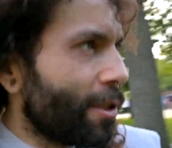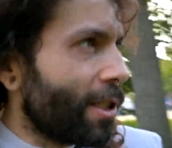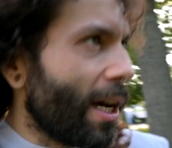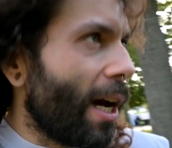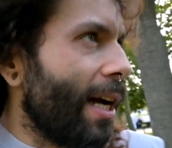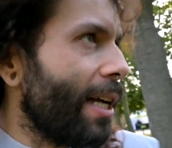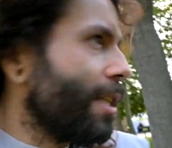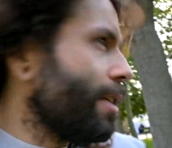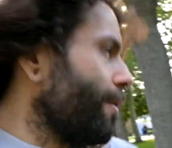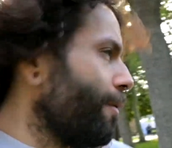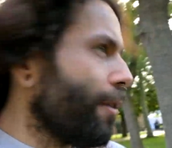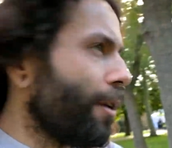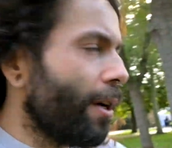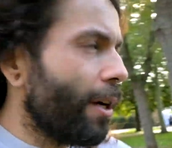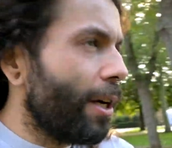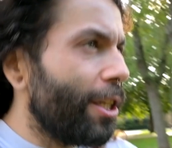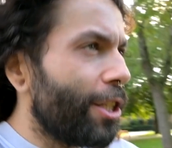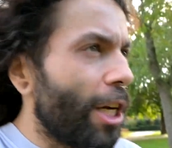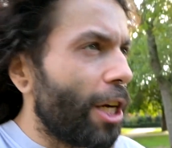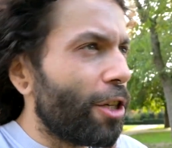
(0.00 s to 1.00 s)
signs of
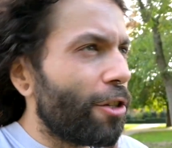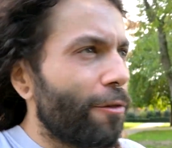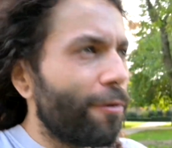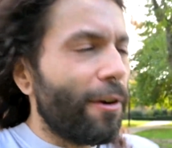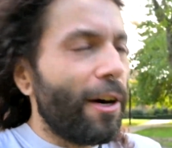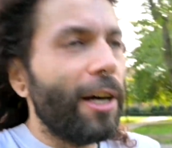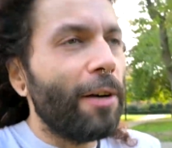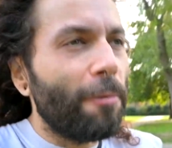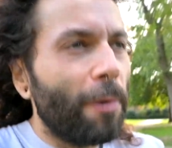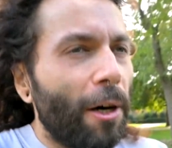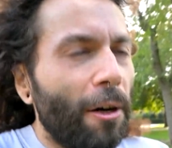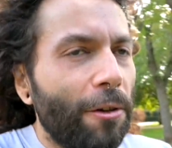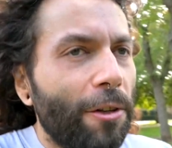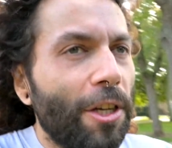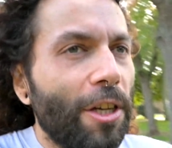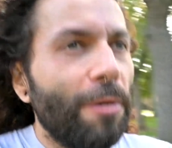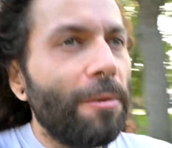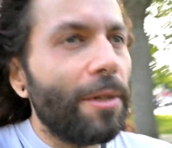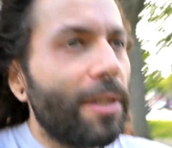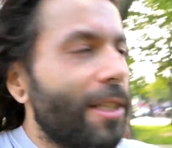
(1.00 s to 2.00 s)
a gentrified world
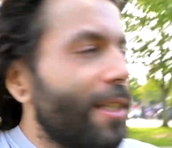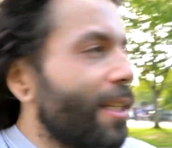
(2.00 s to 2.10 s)
that you would